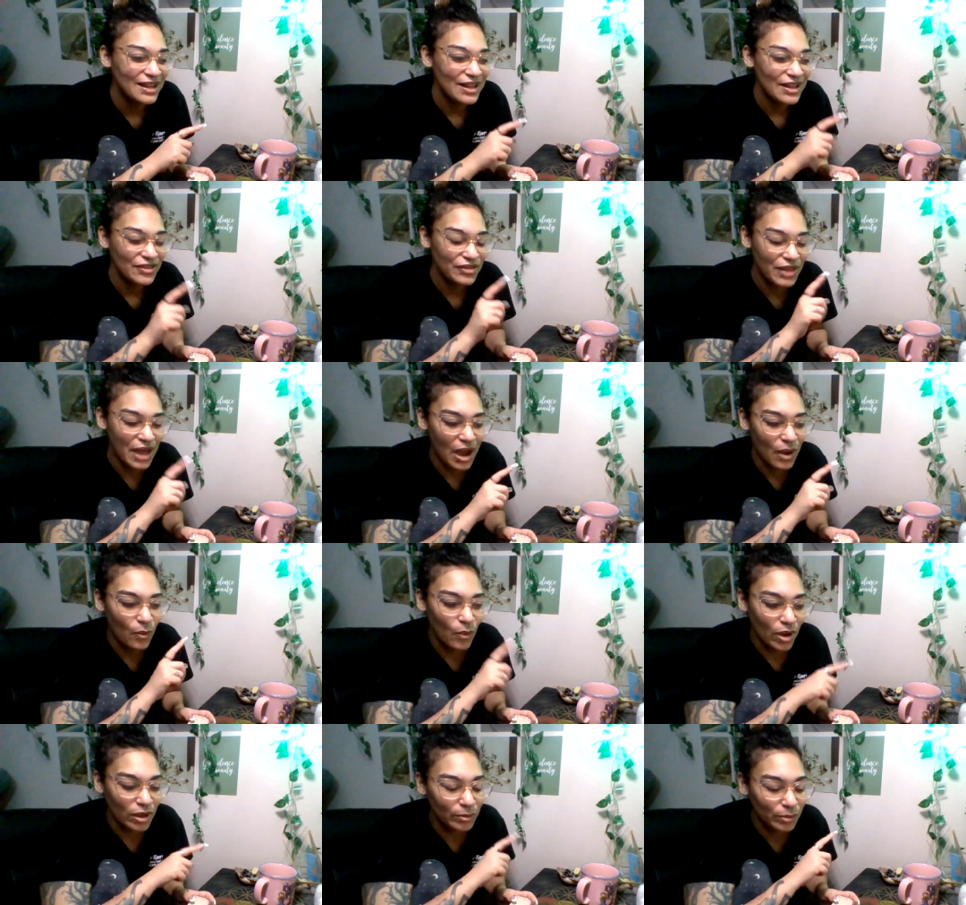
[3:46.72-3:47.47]

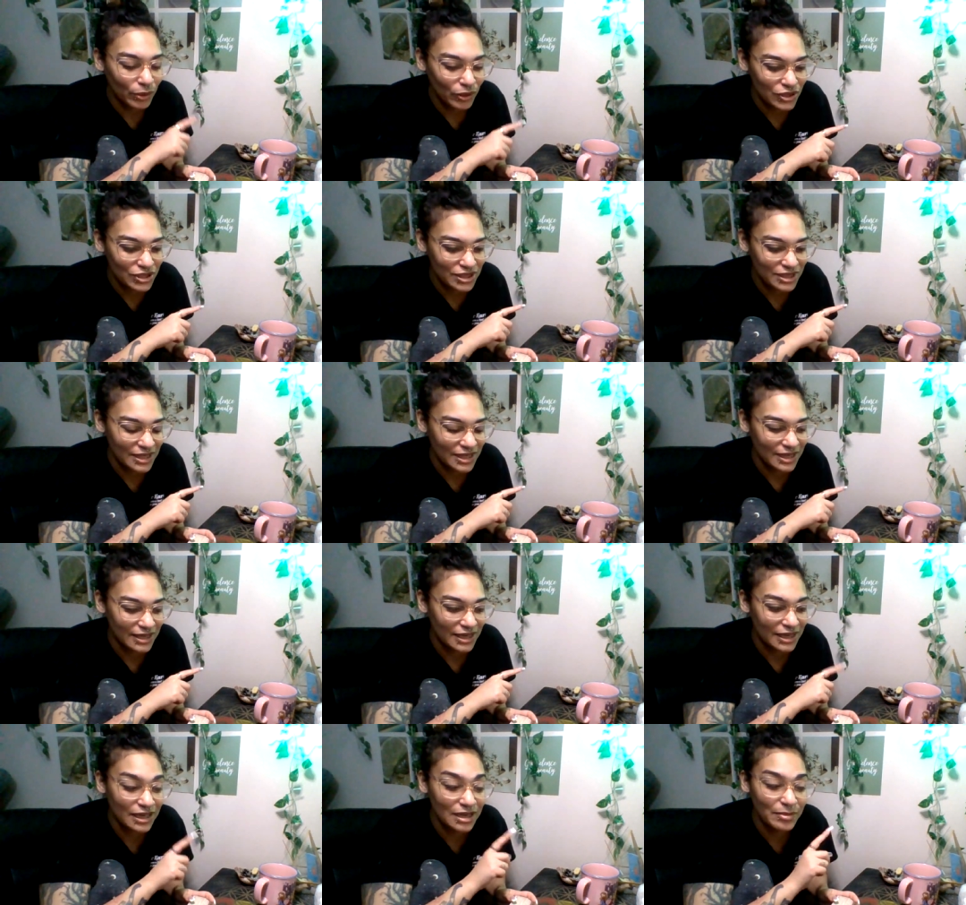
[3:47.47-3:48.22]
that one
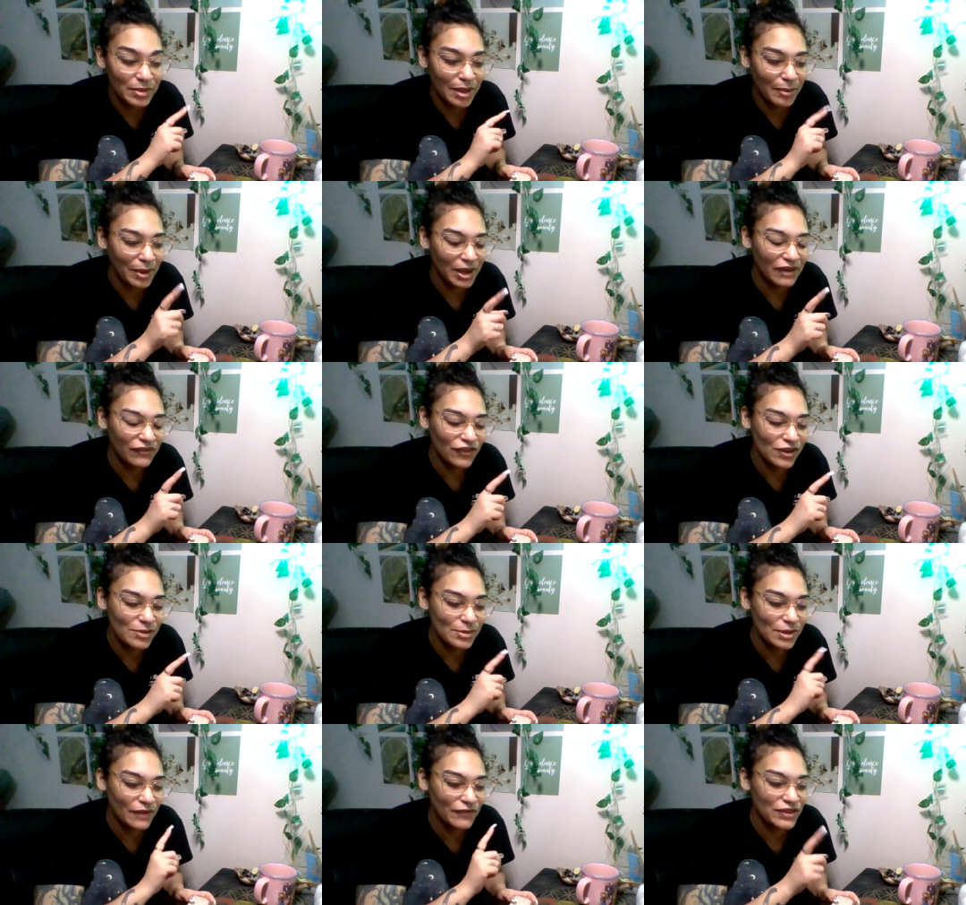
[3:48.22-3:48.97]
person, it could be a main
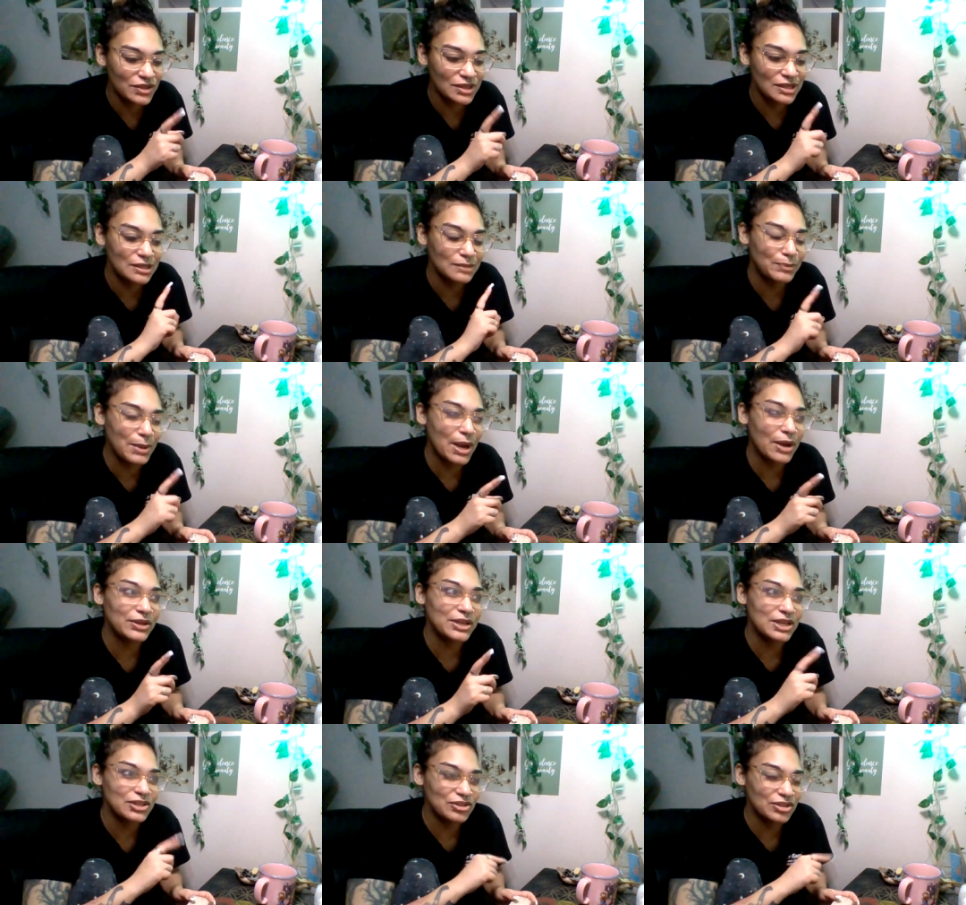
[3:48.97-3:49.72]
female if this is
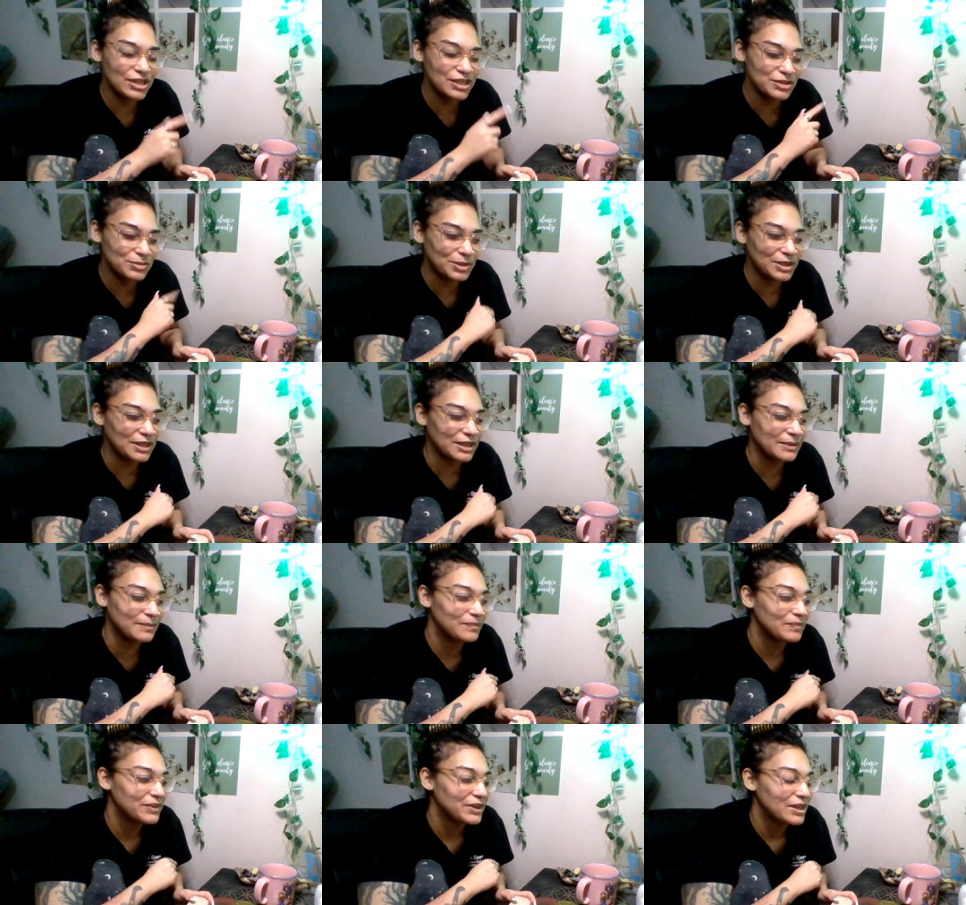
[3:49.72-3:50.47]
about yesterday's
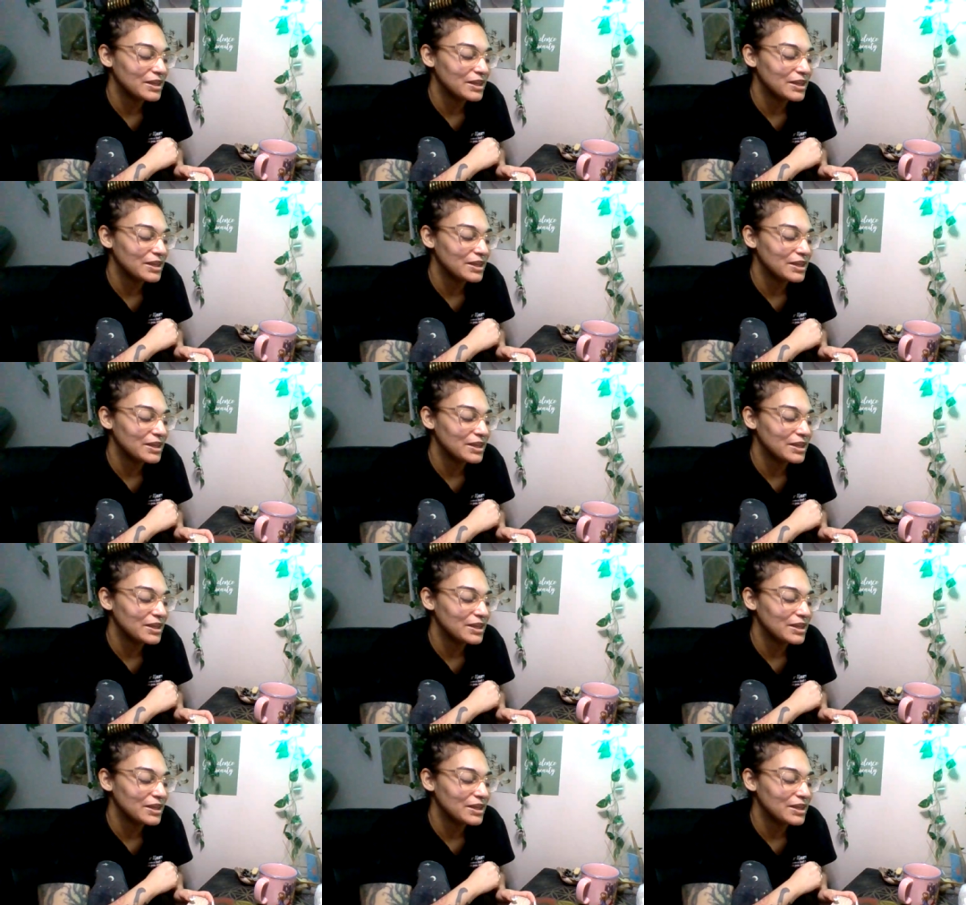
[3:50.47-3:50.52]
reading.